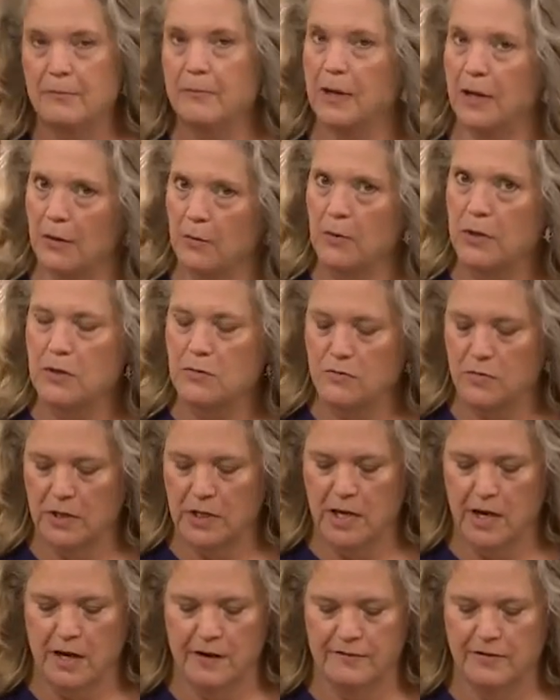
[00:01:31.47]
but I wouldn't
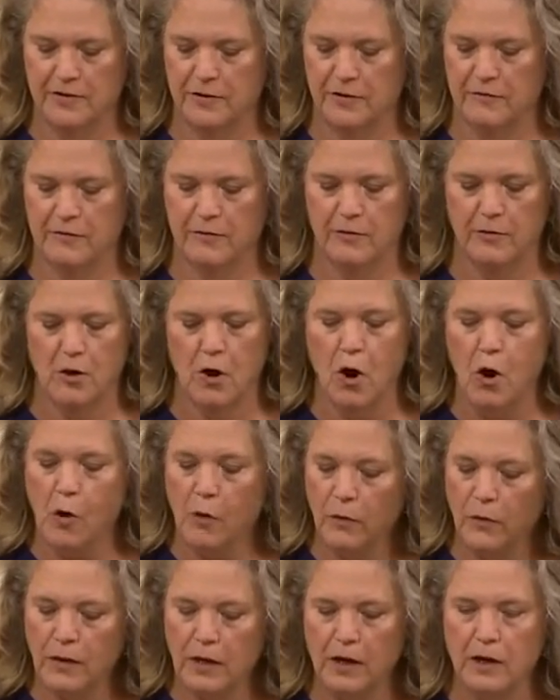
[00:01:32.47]
really have to. If you're
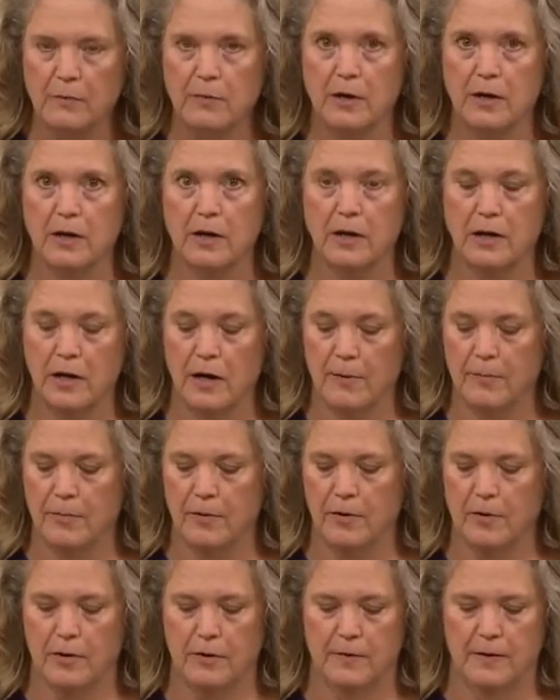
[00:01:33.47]
only gonna mark a
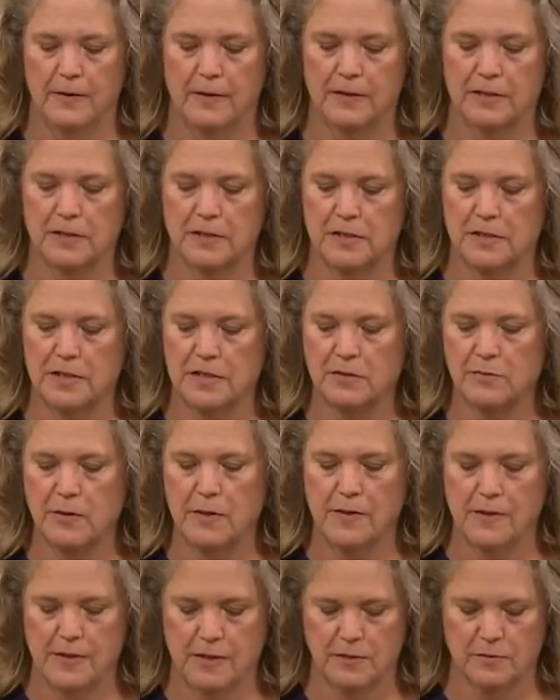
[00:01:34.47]
couple, it's this
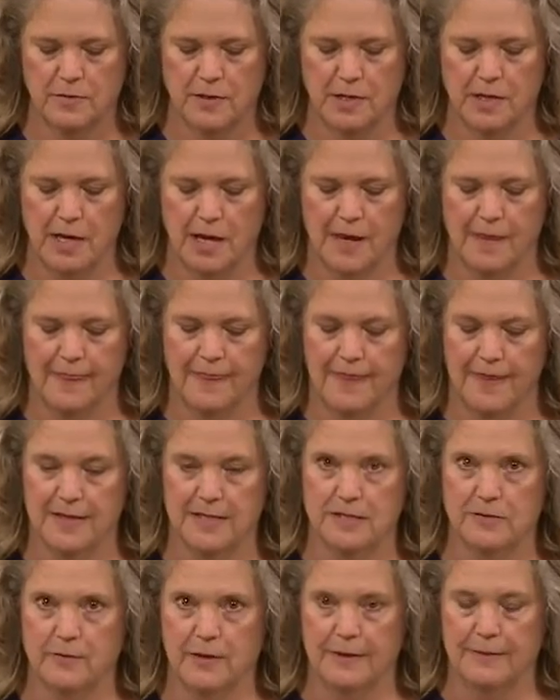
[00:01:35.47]
one, this one, and
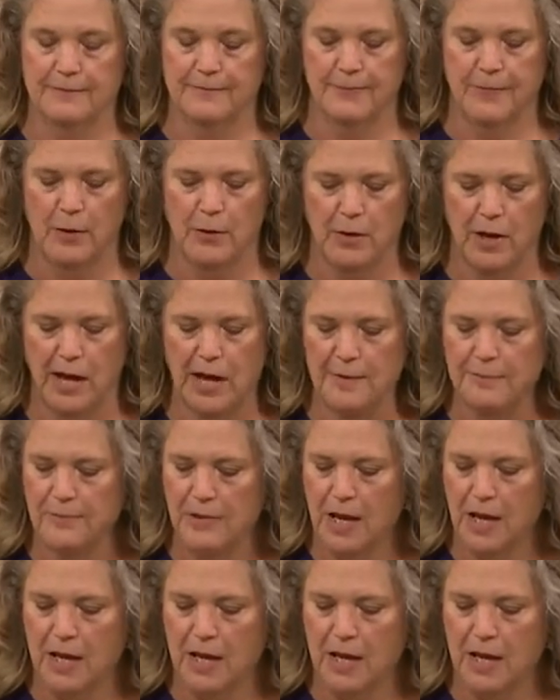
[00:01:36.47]
this one, okay?